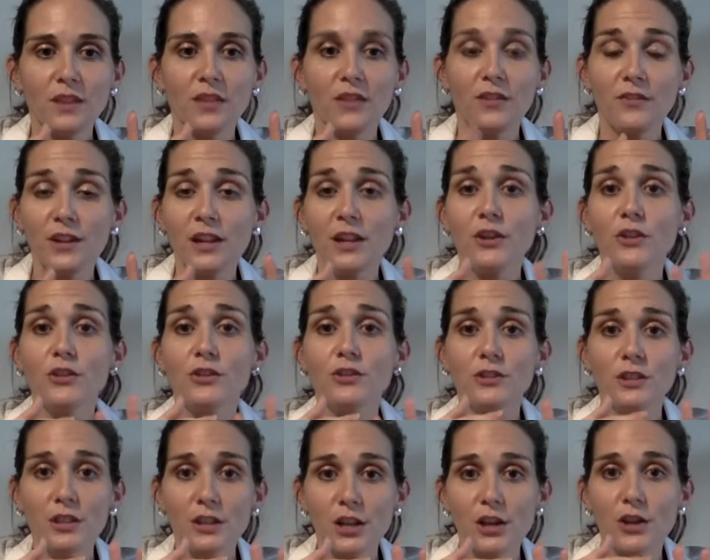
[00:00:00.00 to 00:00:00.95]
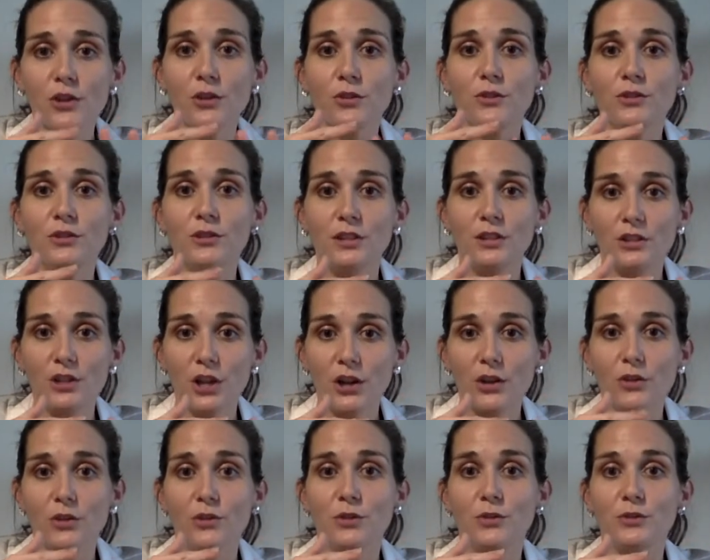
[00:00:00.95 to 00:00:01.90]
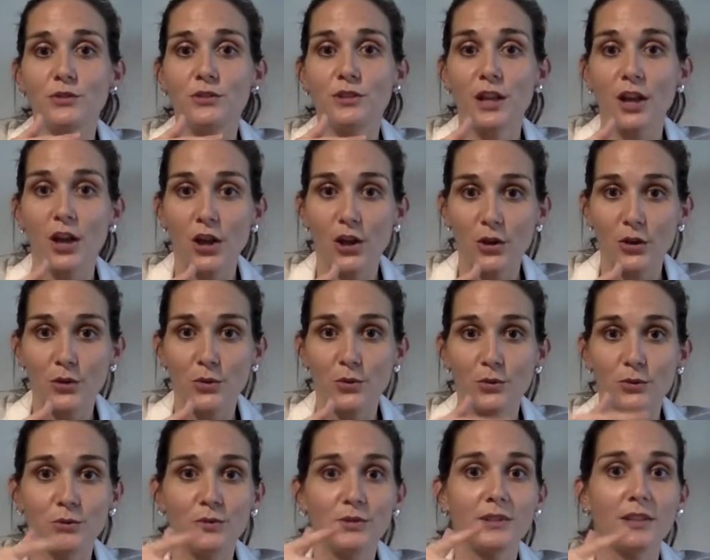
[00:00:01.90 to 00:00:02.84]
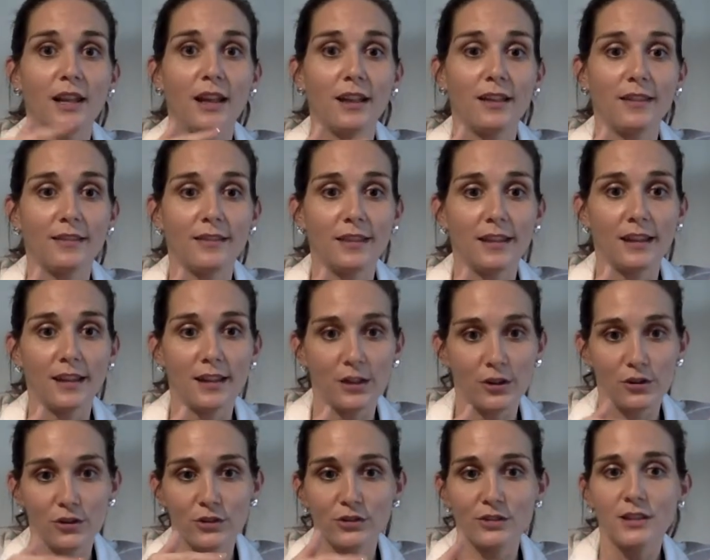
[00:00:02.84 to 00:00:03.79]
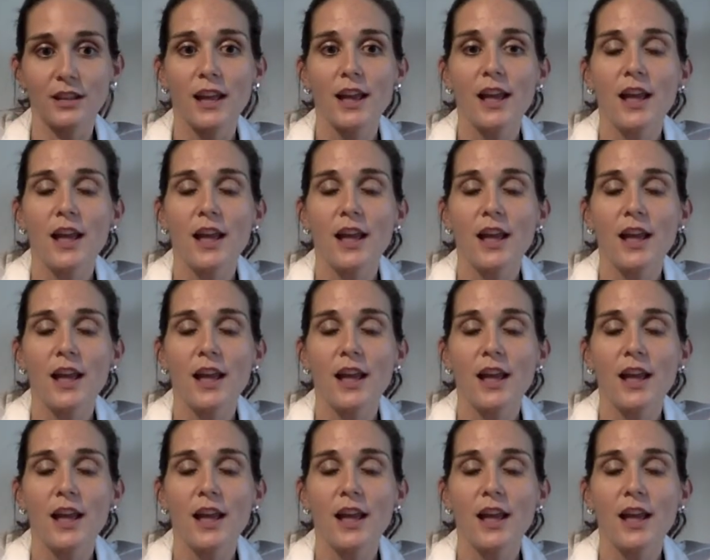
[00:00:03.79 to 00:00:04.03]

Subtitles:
fingers, the nose, the toes, the hose, and the ears.